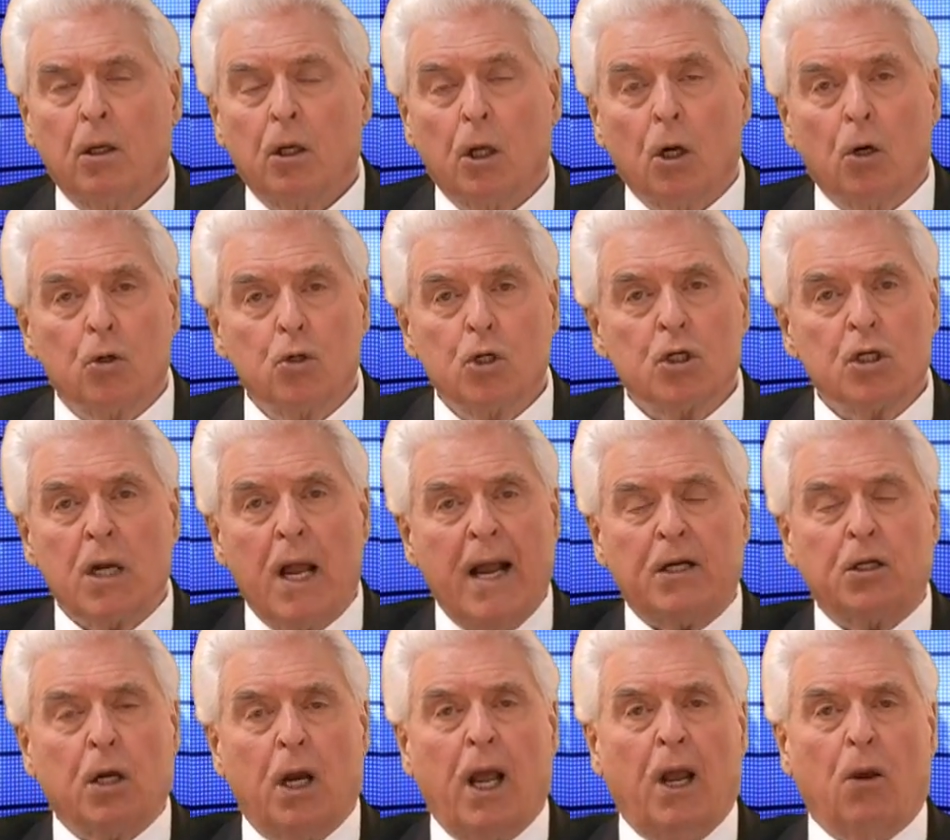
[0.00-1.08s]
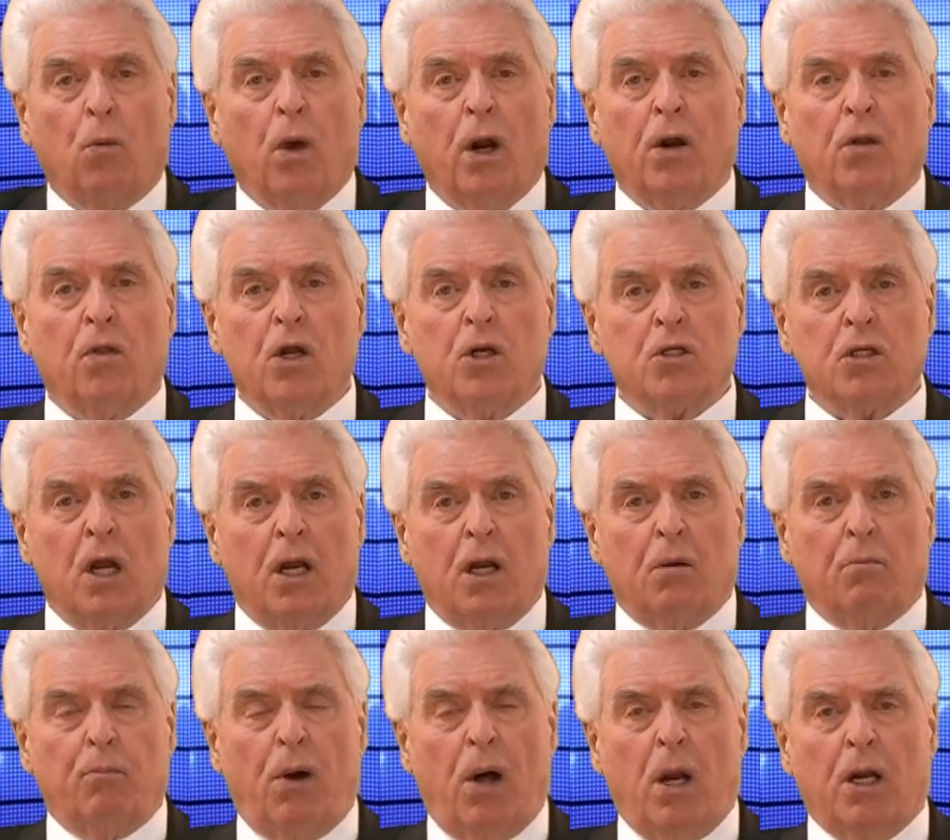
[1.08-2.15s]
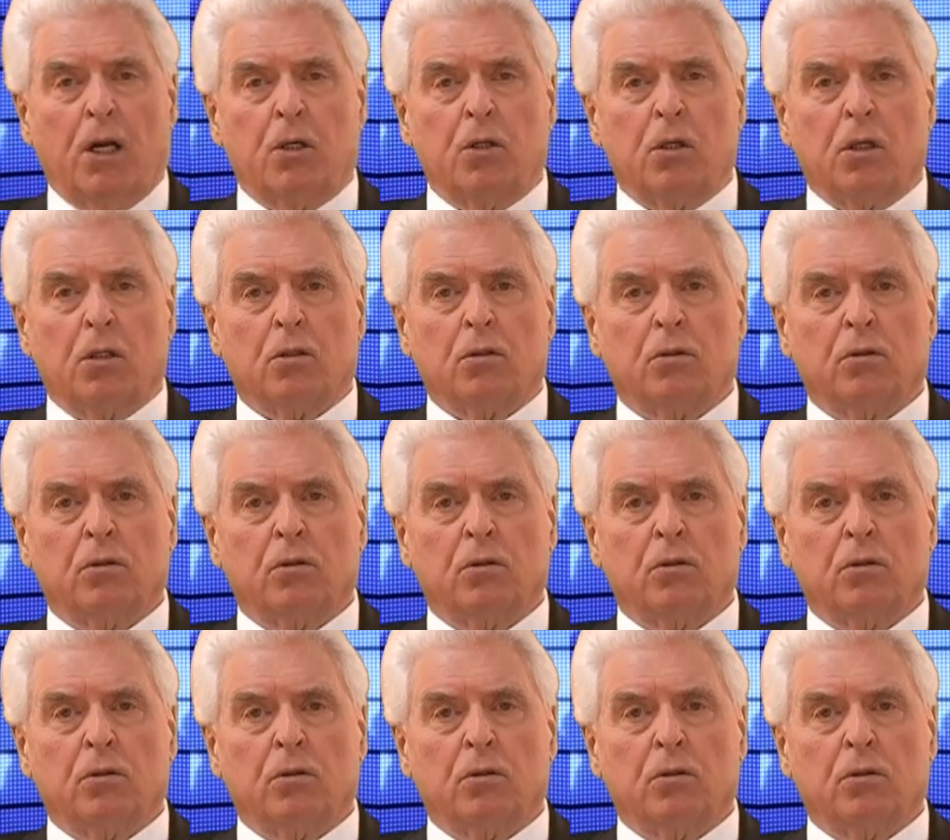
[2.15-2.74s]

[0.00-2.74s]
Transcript: You know, just like today, what do they say in politics?